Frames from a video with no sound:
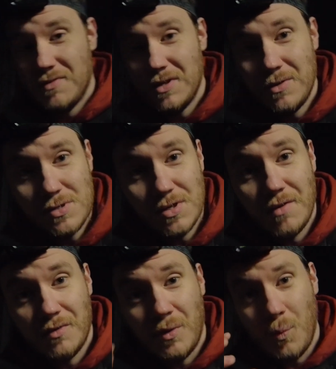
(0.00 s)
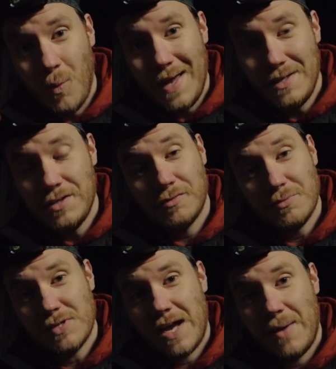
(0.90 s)
with the use of a wedge
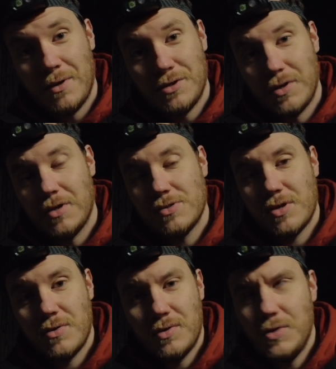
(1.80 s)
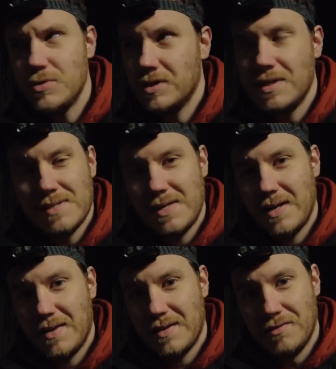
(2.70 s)
from Skywatcher, also usually
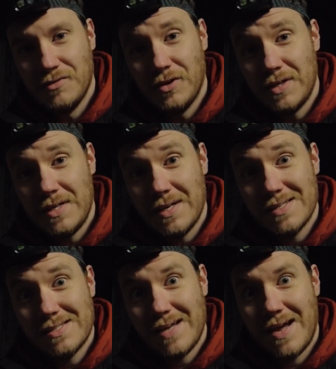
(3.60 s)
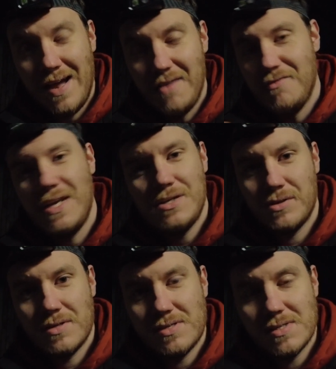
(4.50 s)
intended I think for the Star
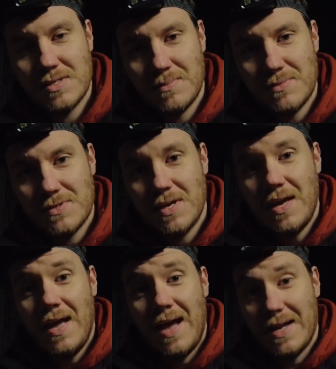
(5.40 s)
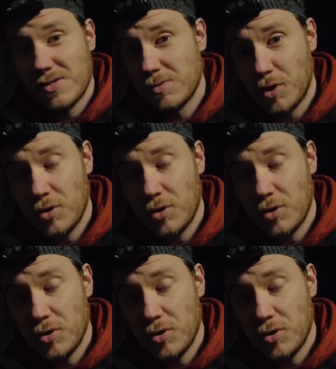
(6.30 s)
Adventurer systems, and some